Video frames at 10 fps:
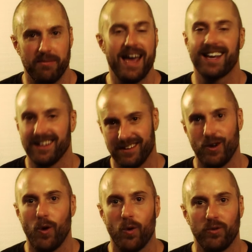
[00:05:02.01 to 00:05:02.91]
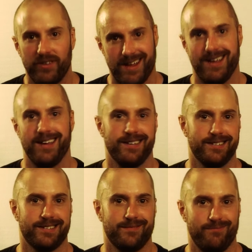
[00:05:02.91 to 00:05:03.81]
Back in the old
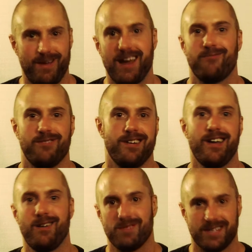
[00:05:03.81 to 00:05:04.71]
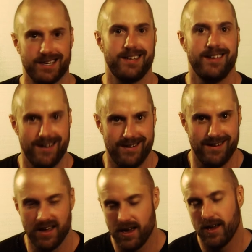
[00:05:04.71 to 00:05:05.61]
days, back I was a kid,